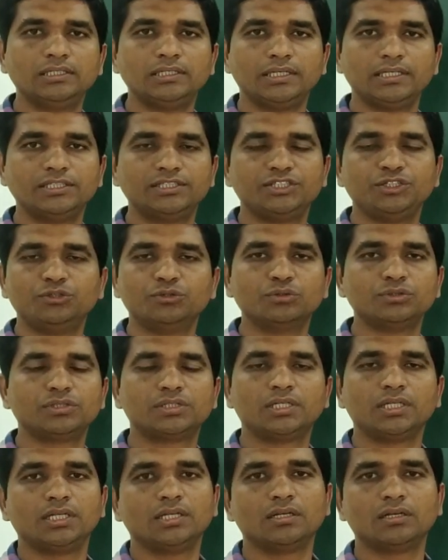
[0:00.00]
is
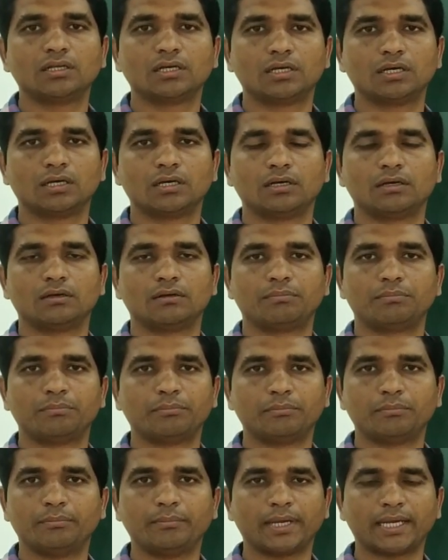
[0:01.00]
used in
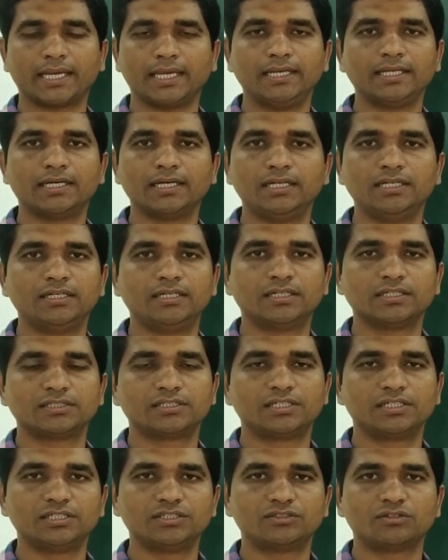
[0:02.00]
mechanical
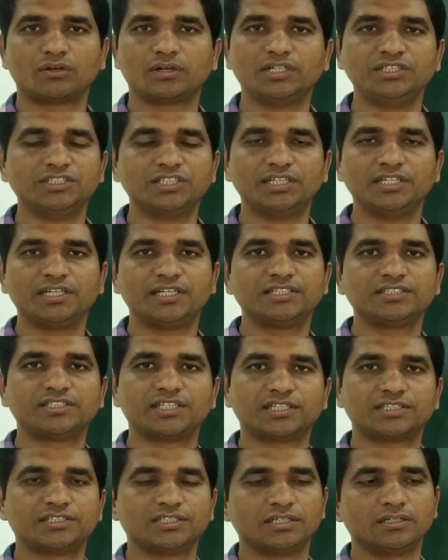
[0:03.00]
industries or engineering
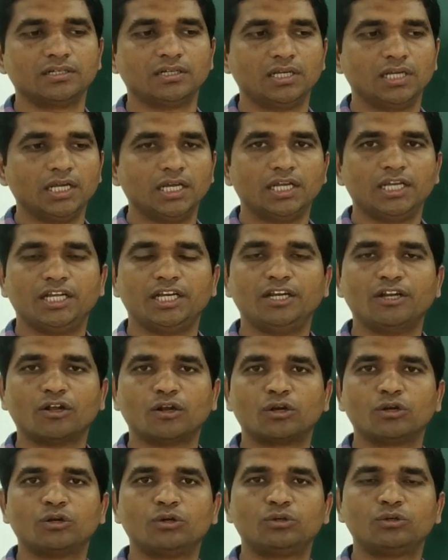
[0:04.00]
section in
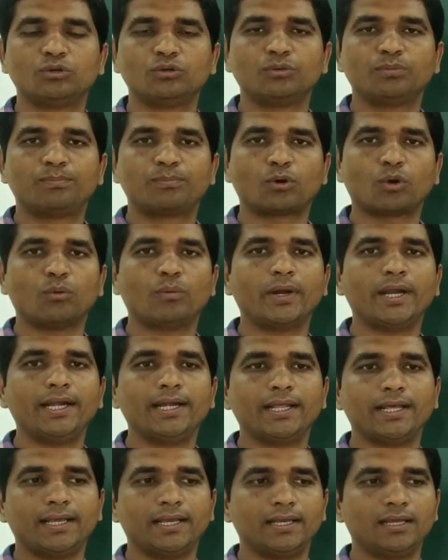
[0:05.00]
order to
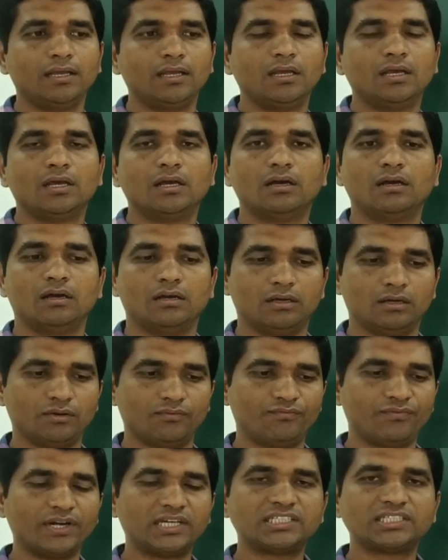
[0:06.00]
provide a
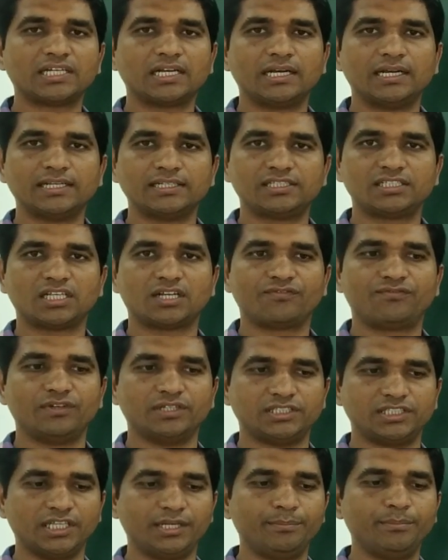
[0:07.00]
frictionless
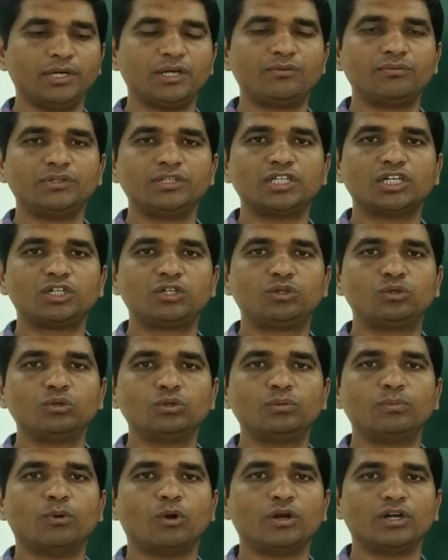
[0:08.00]
surface in between the
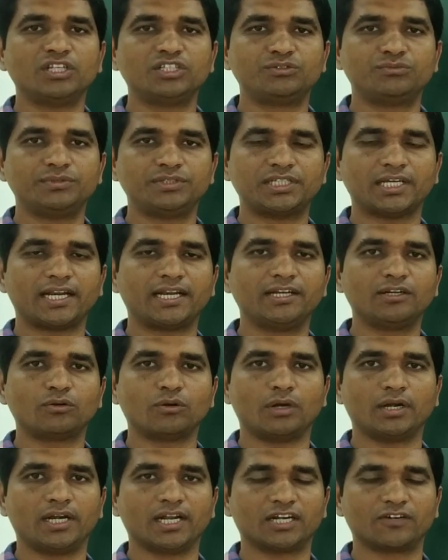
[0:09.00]
two bodies which are in
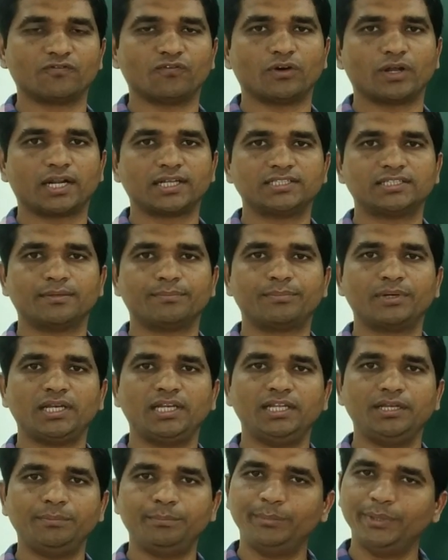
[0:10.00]
contact. For example,
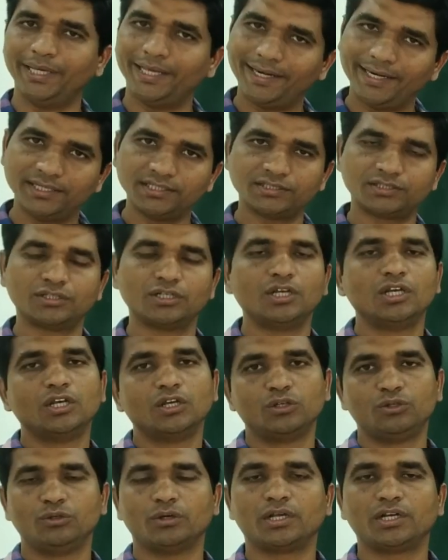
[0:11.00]
in bearings
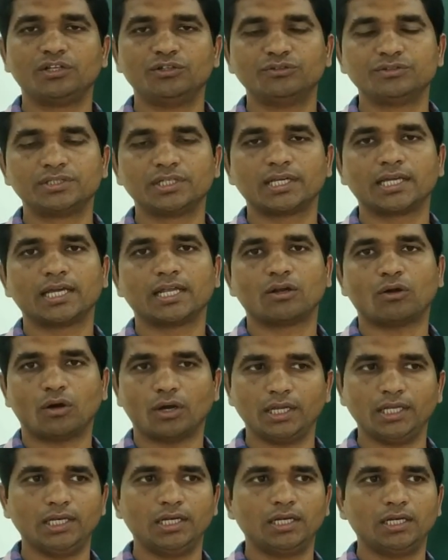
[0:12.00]
you are using an
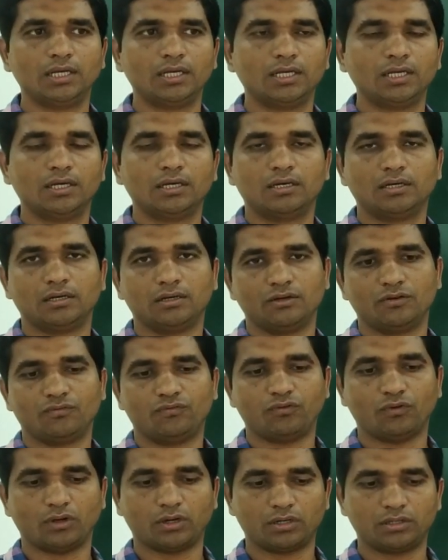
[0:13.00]
oil
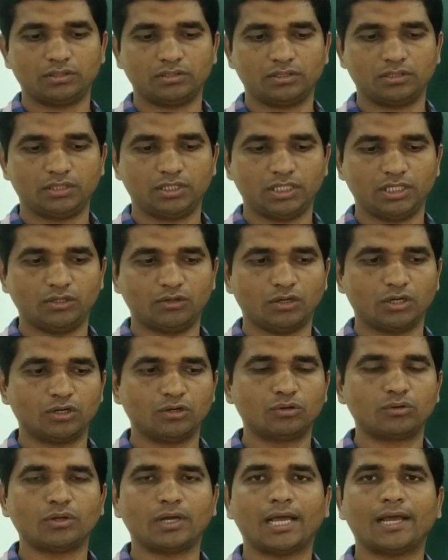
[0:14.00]
in
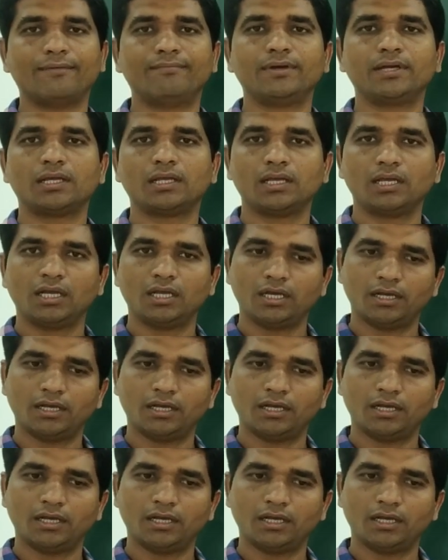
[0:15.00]
order to have a